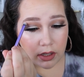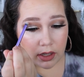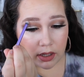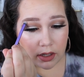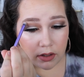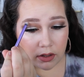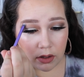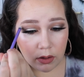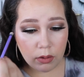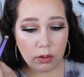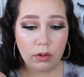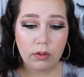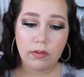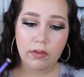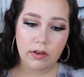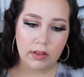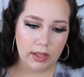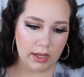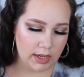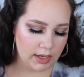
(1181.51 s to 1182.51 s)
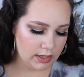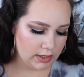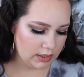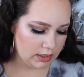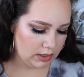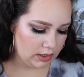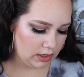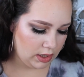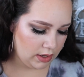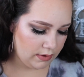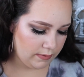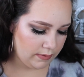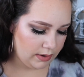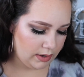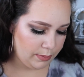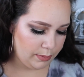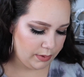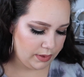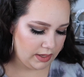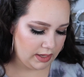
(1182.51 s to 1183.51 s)
kind of go over that to cover
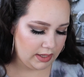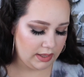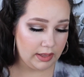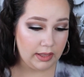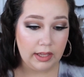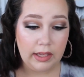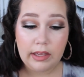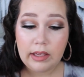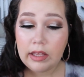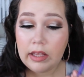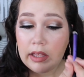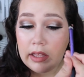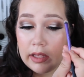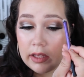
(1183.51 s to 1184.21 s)
up that like